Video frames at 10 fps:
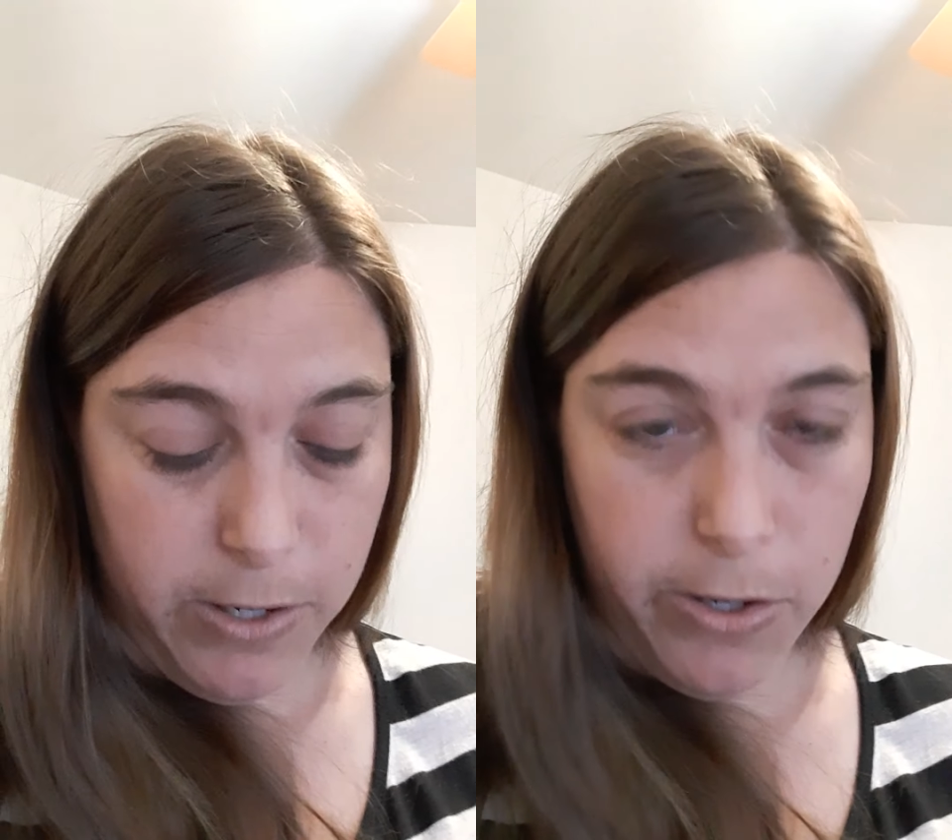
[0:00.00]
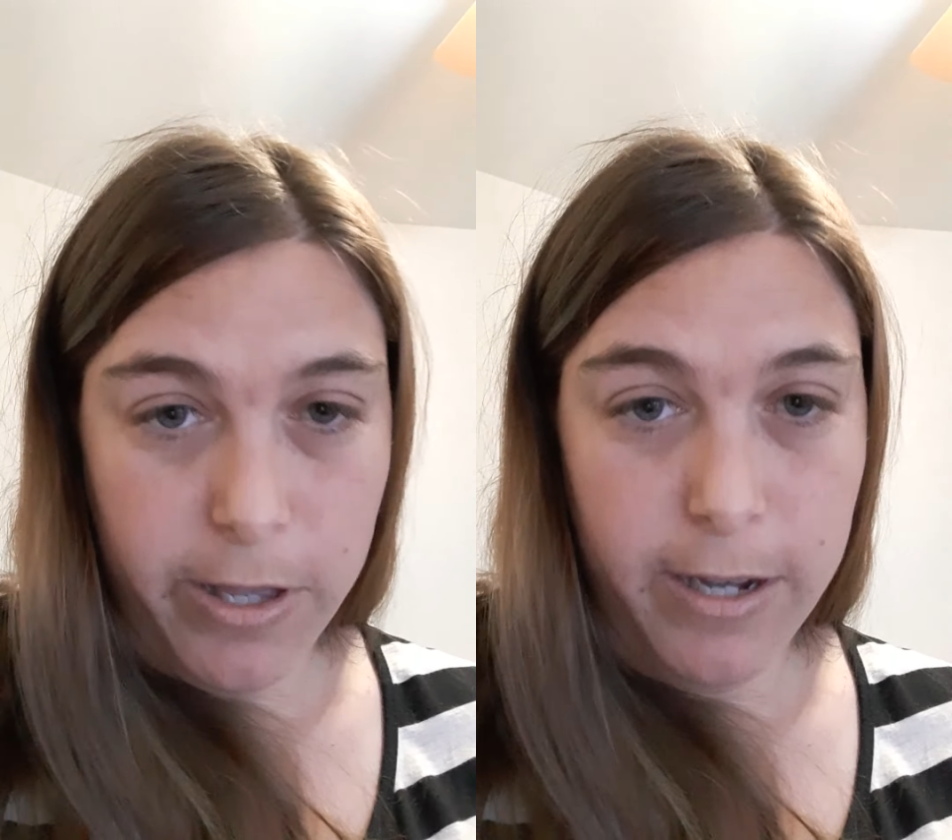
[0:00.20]

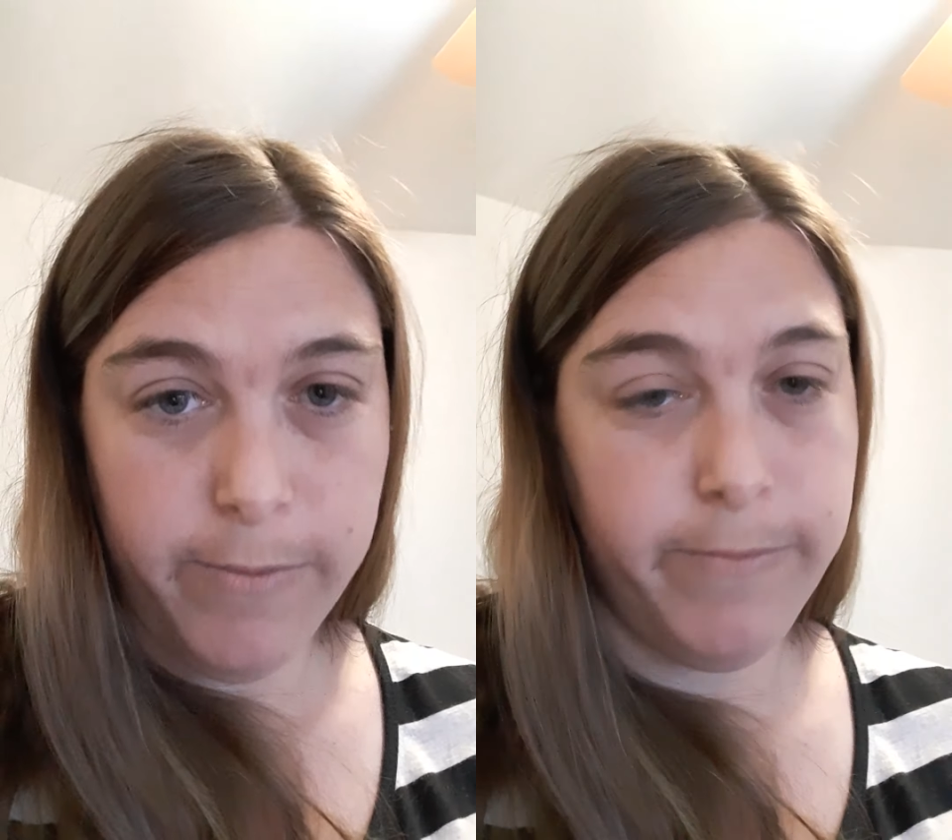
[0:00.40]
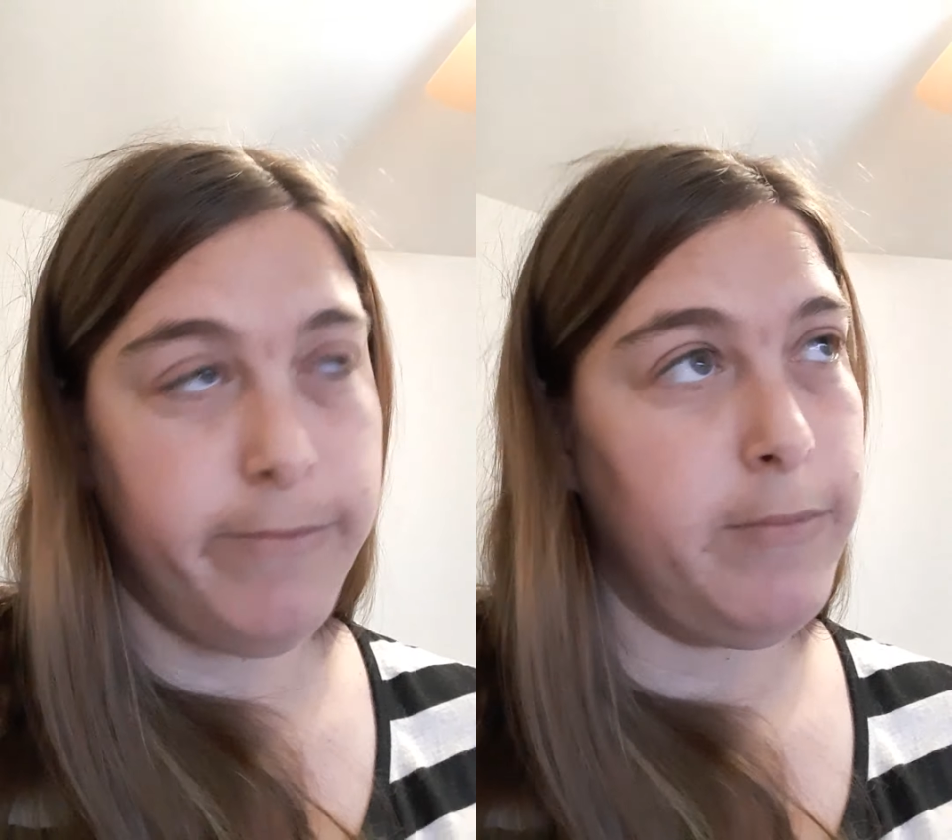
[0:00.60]
aren't
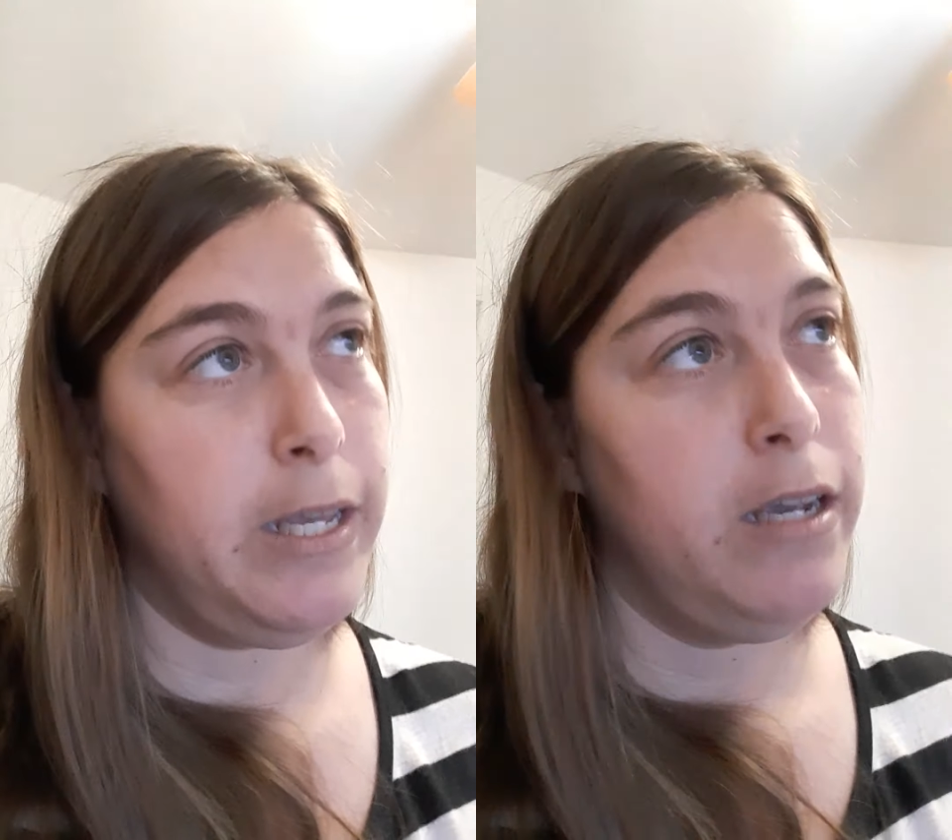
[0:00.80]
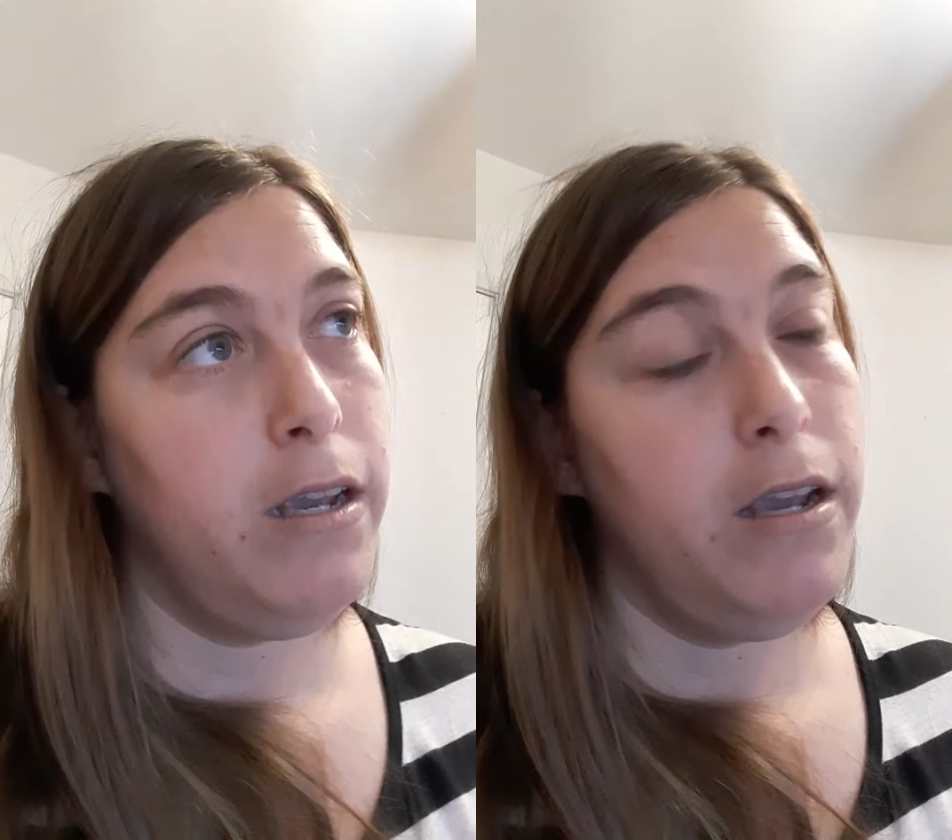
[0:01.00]
they?
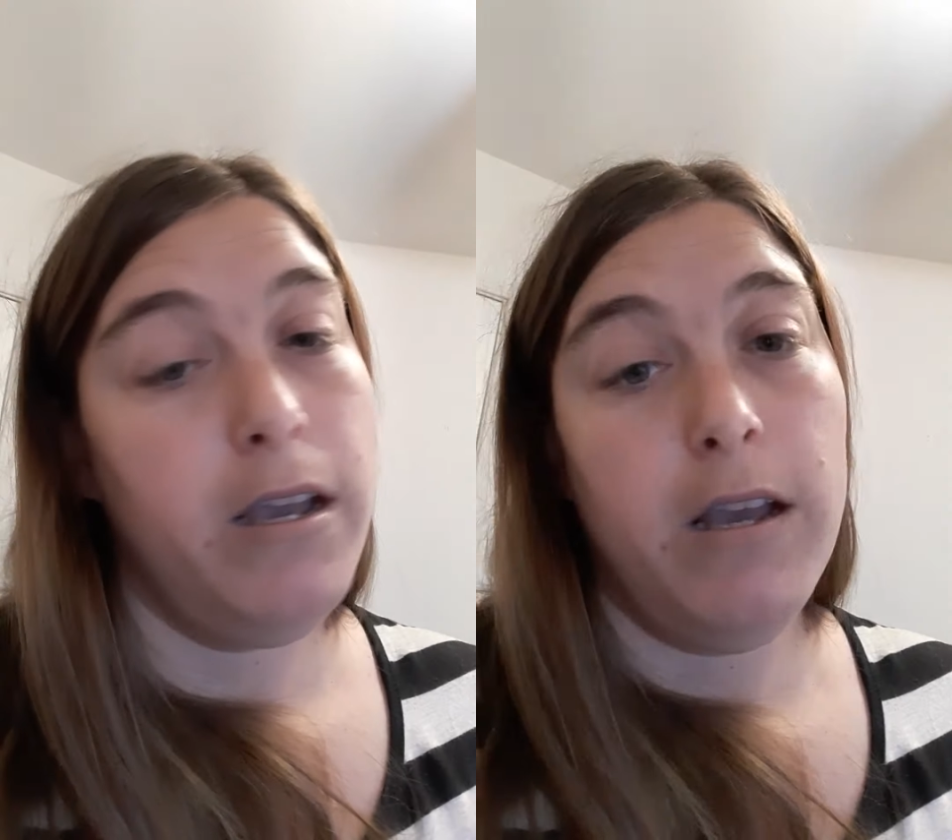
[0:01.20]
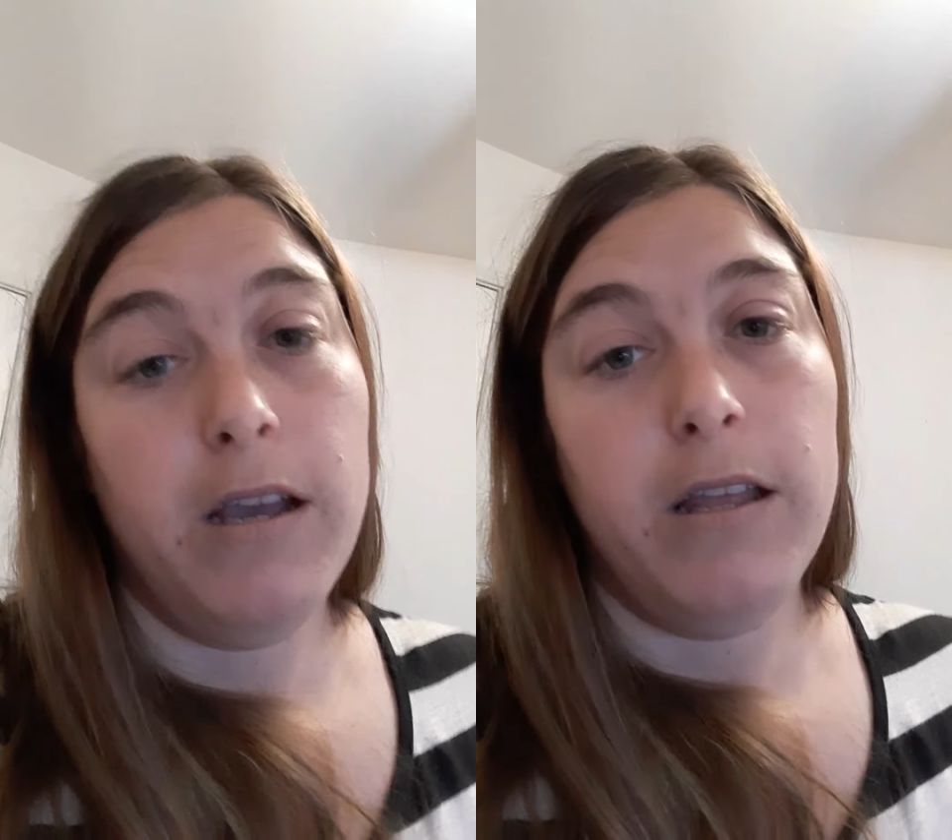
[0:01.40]

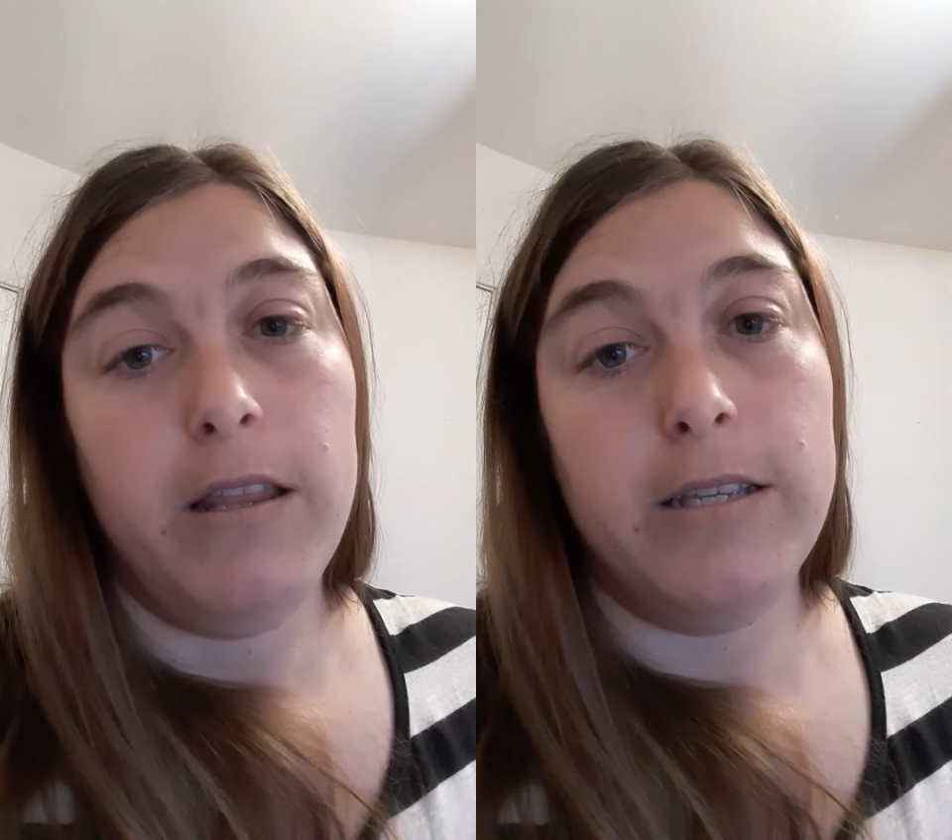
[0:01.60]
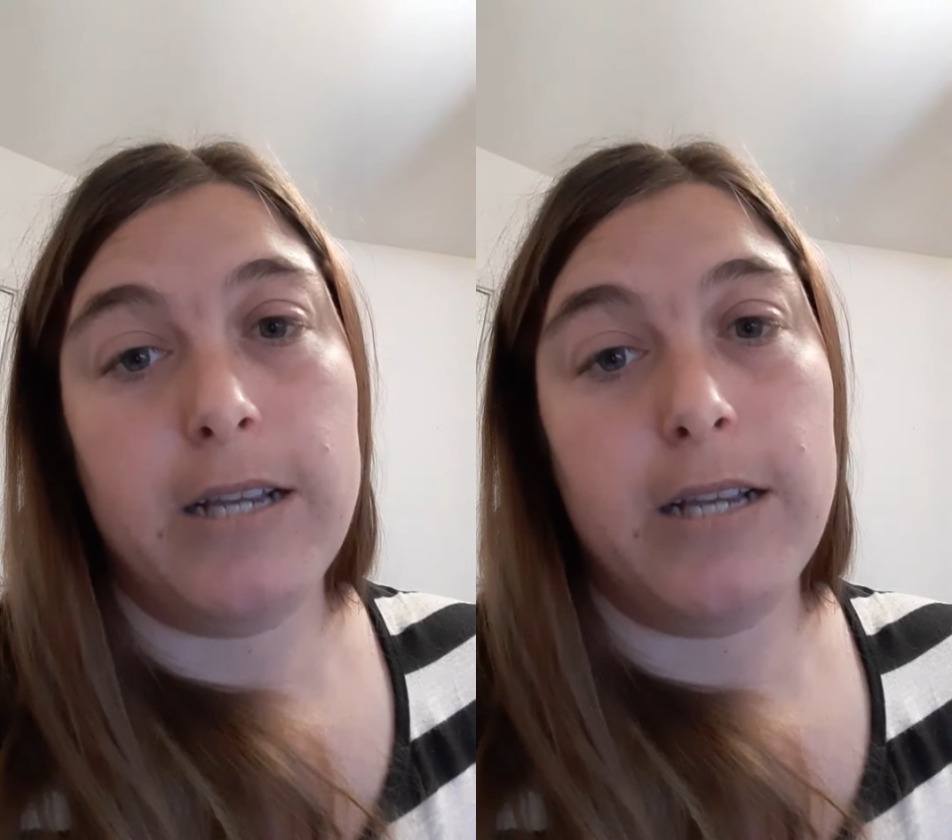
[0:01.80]
These